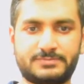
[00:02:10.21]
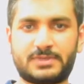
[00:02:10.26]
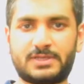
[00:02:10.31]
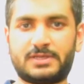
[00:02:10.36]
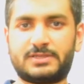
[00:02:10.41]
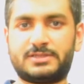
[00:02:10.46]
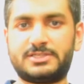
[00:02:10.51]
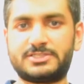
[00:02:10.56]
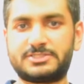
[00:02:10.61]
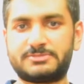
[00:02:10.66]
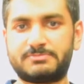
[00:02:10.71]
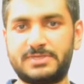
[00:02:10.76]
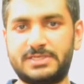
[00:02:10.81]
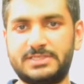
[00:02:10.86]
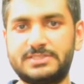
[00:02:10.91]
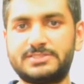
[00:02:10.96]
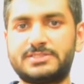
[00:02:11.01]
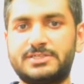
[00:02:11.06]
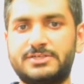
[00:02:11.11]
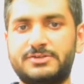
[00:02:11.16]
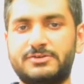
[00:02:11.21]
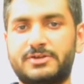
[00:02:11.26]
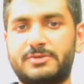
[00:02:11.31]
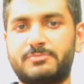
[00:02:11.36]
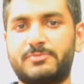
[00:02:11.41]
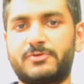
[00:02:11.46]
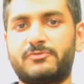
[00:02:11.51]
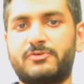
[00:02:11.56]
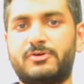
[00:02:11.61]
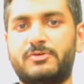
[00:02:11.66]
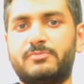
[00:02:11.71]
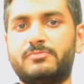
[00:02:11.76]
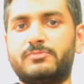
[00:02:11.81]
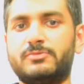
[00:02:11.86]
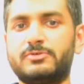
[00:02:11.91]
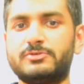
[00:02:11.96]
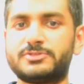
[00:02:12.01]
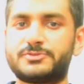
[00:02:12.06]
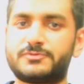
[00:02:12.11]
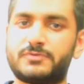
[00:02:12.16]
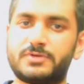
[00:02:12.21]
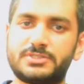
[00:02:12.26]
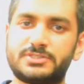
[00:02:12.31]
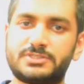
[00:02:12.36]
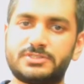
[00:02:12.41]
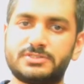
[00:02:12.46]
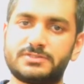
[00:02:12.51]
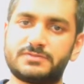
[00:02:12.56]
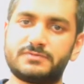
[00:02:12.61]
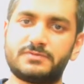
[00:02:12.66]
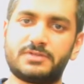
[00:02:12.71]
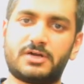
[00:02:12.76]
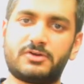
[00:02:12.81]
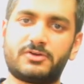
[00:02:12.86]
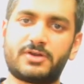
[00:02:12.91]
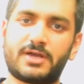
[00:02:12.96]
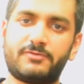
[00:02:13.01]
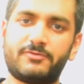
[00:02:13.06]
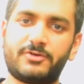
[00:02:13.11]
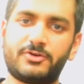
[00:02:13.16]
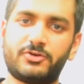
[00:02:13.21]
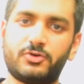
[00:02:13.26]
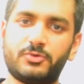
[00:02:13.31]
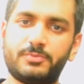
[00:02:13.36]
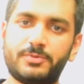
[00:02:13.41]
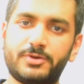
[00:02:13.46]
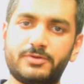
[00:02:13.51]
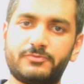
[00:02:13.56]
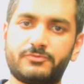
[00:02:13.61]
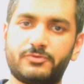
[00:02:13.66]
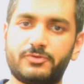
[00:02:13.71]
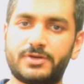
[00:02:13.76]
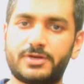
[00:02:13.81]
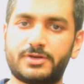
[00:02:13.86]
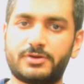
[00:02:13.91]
This means that you can perform most functions without having to open your phone at